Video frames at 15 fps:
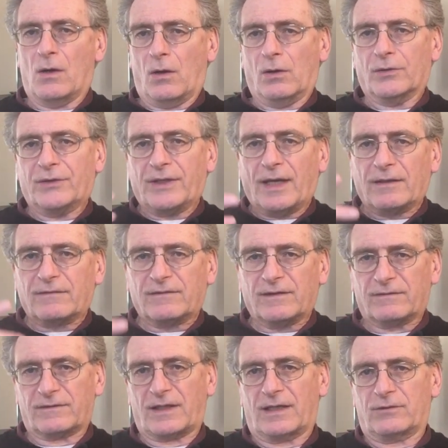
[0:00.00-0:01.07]
or the
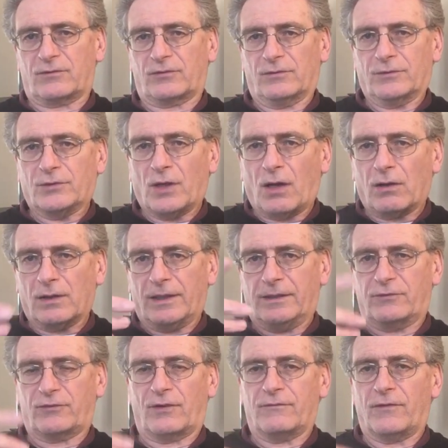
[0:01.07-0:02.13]
existential
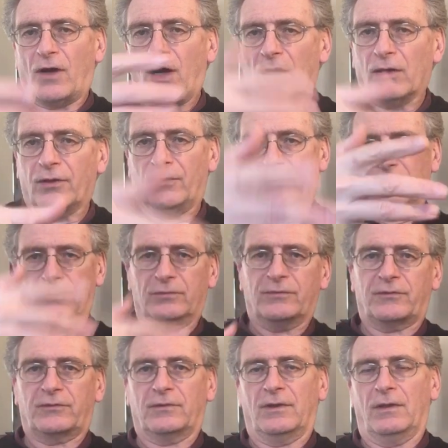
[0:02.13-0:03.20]
knowledge of
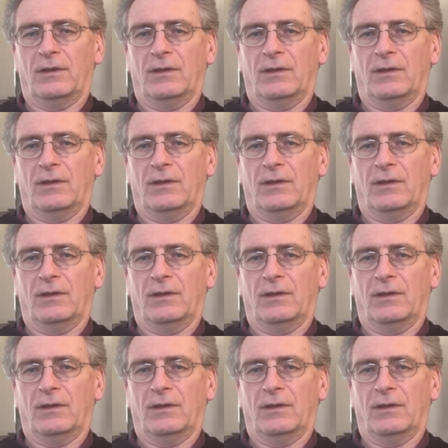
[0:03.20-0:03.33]
others